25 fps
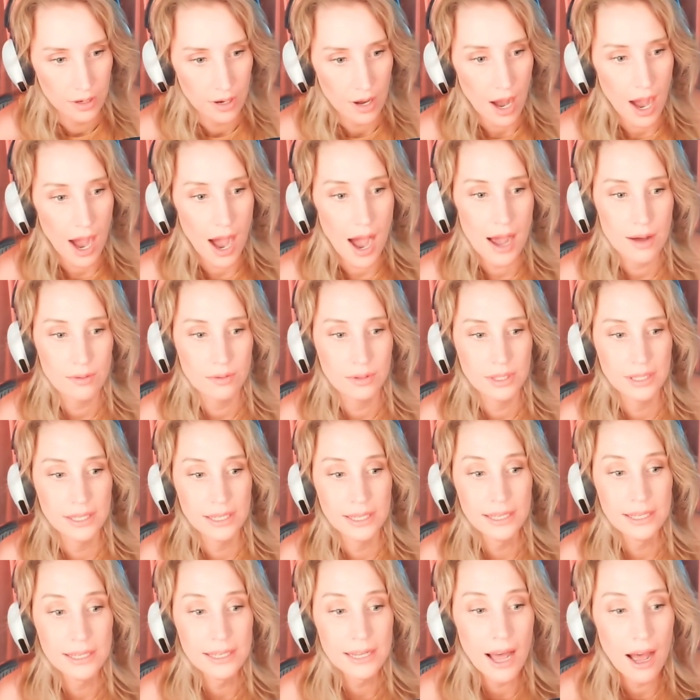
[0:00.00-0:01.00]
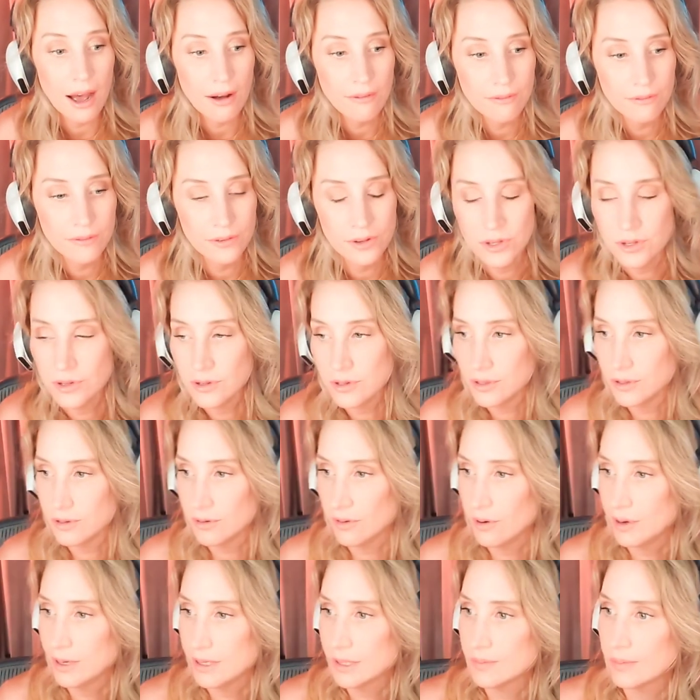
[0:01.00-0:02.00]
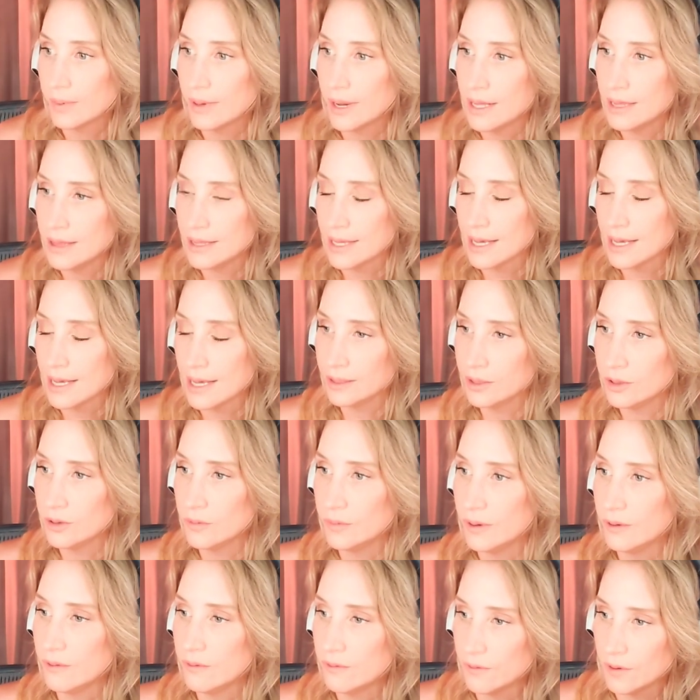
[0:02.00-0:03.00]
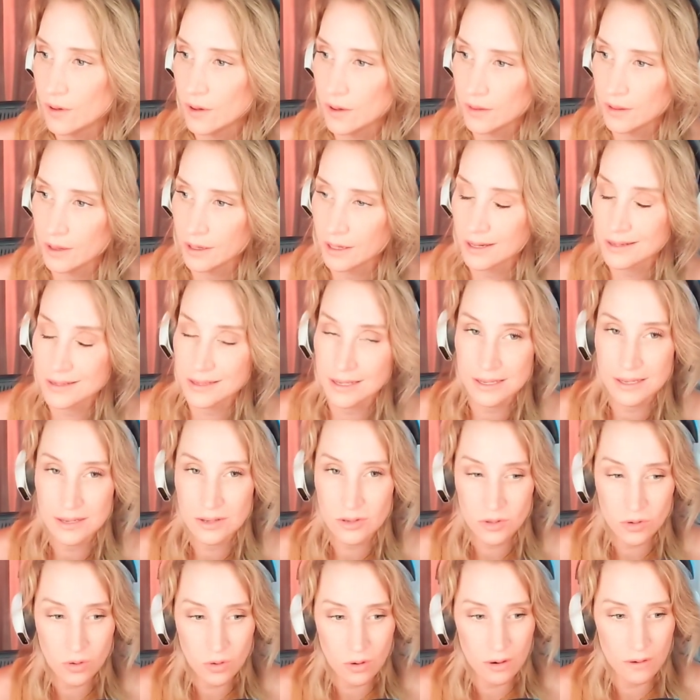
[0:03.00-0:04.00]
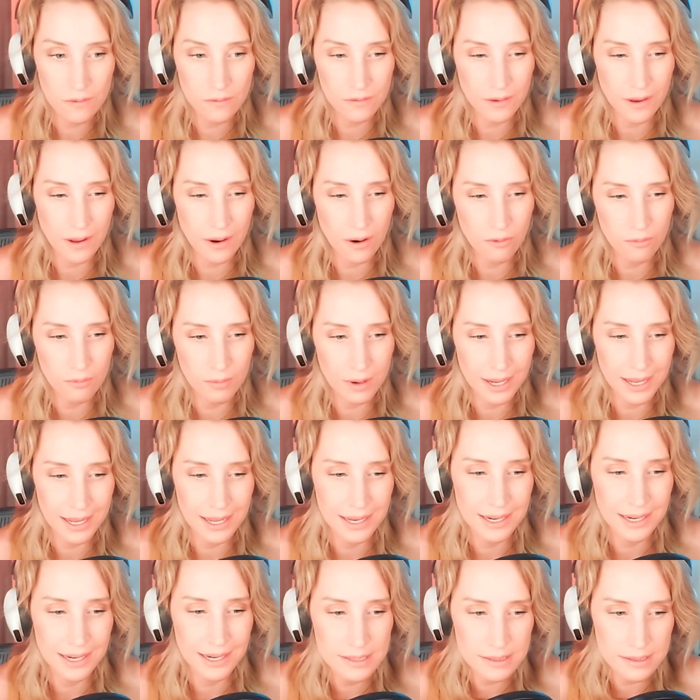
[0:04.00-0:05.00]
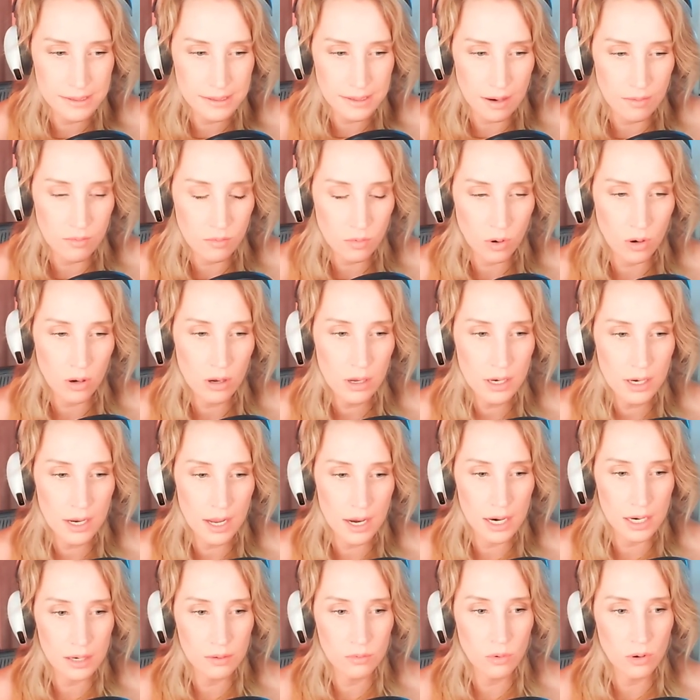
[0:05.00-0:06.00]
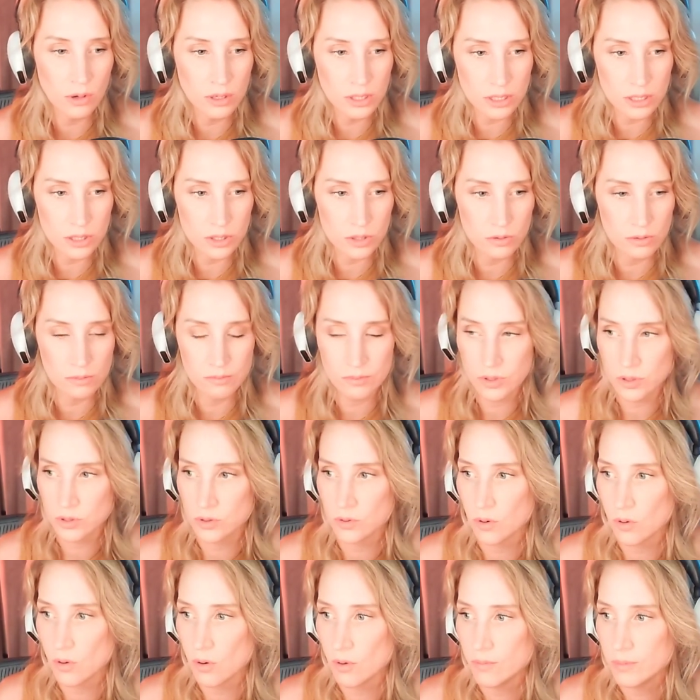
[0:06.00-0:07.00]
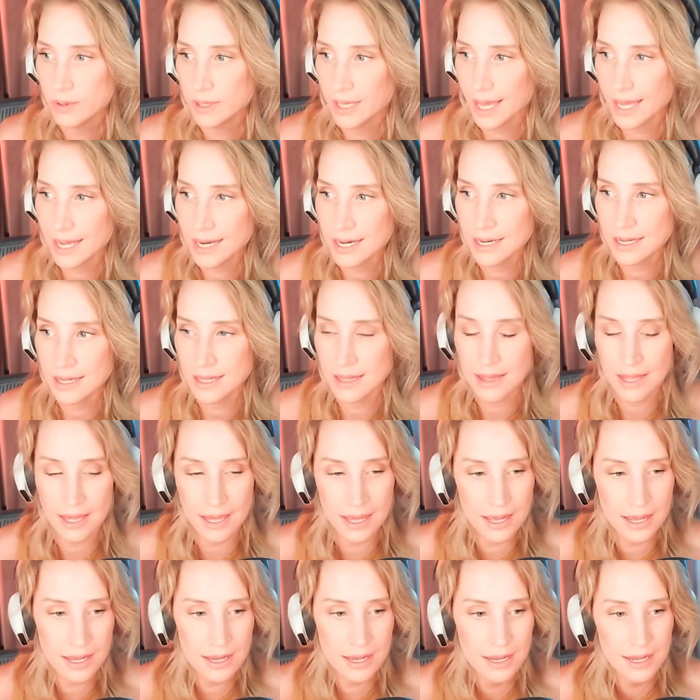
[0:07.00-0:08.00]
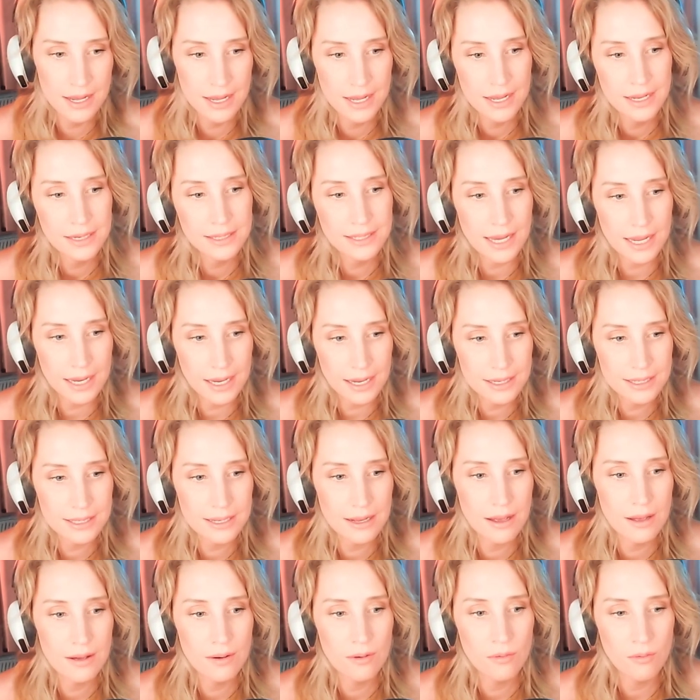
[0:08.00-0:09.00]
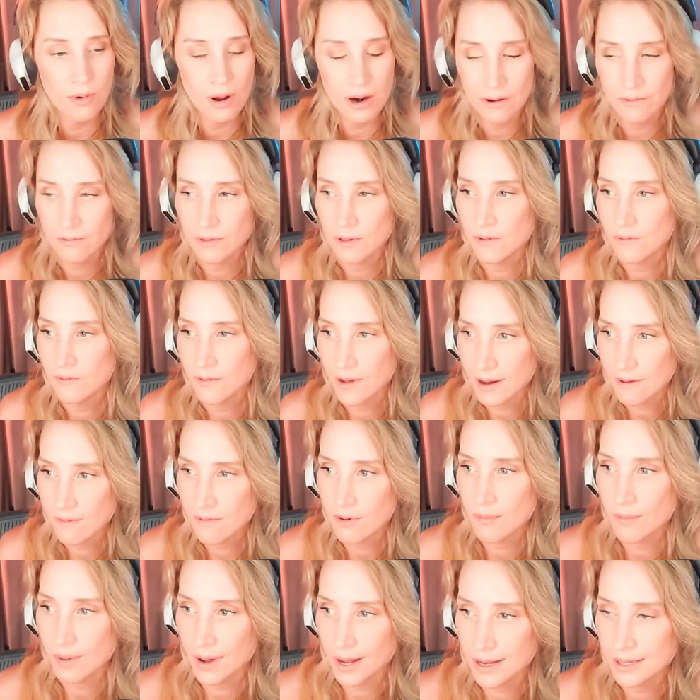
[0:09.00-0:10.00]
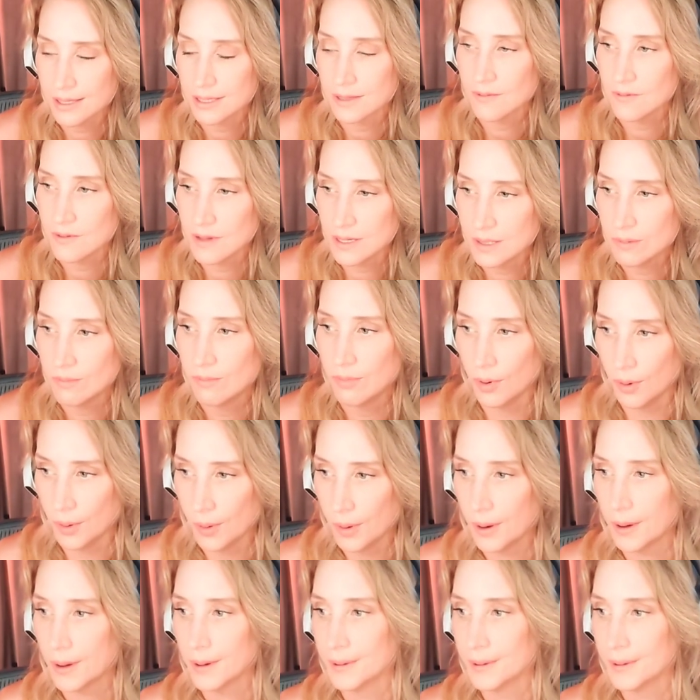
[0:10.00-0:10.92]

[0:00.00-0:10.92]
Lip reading: I would love for you to explain that a little bit further because I saw it fly over my head somewhat and I want it to absorb. Kate, you there? Tell us one of the favorite parts of this book.